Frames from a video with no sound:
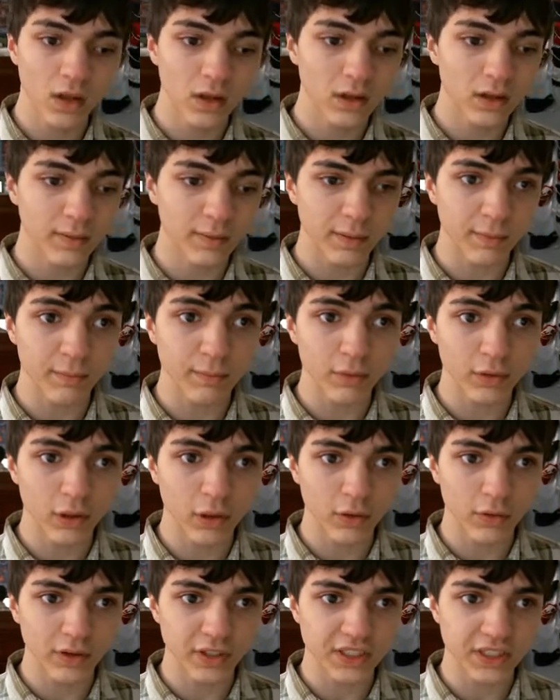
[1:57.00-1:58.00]
Let me
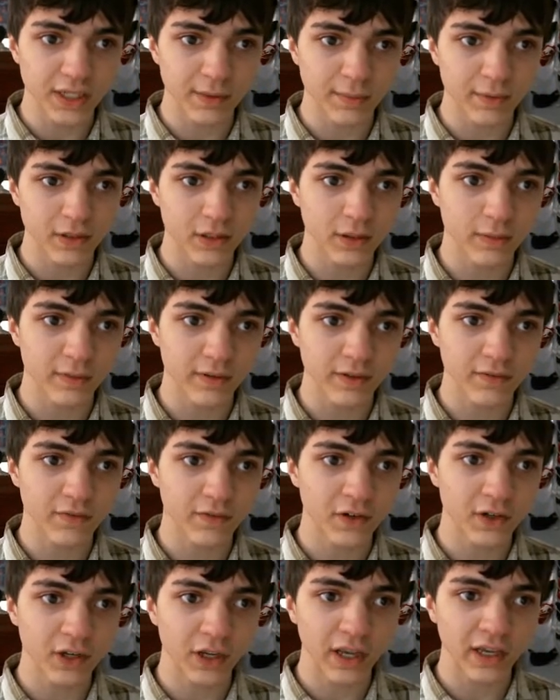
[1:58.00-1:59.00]
blow this up a little bit
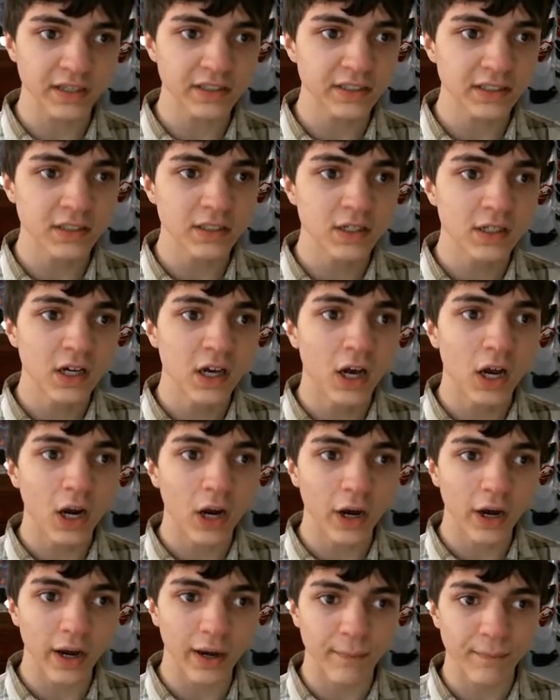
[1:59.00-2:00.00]
for you guys.
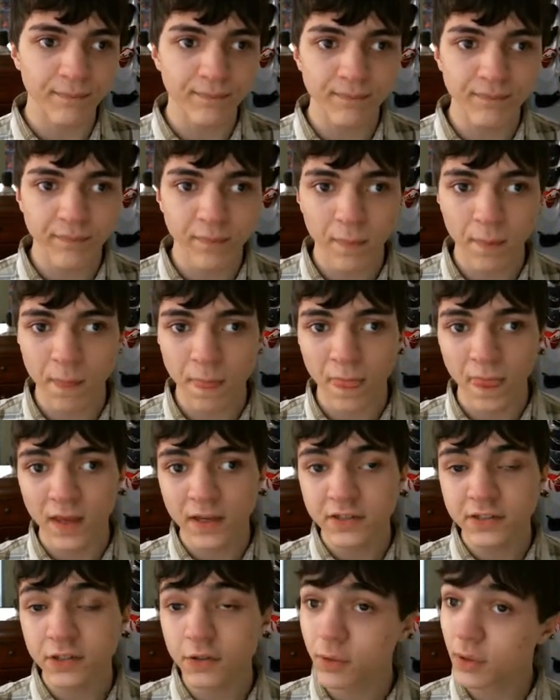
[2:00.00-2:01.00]
Alright,
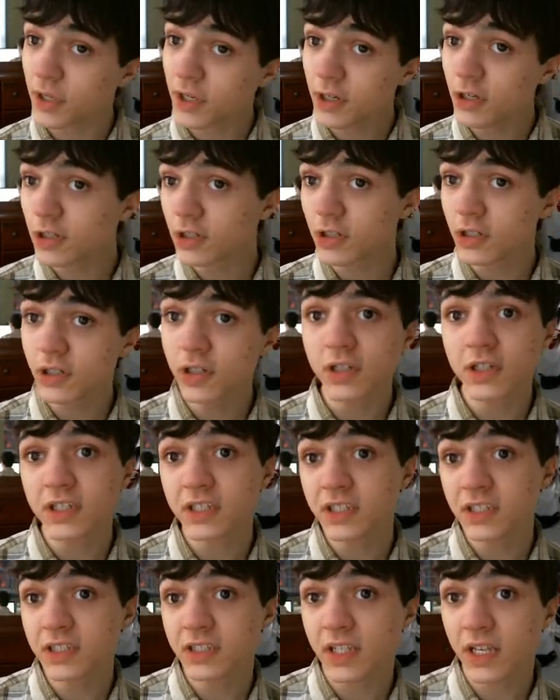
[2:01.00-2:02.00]
so here
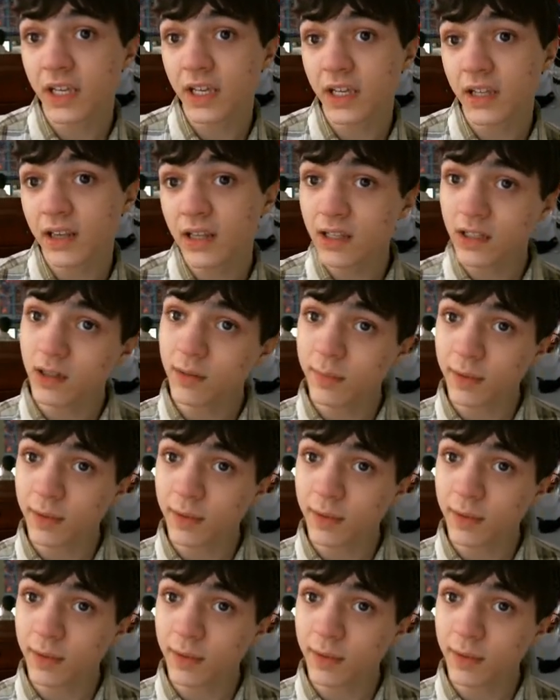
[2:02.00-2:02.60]
is a little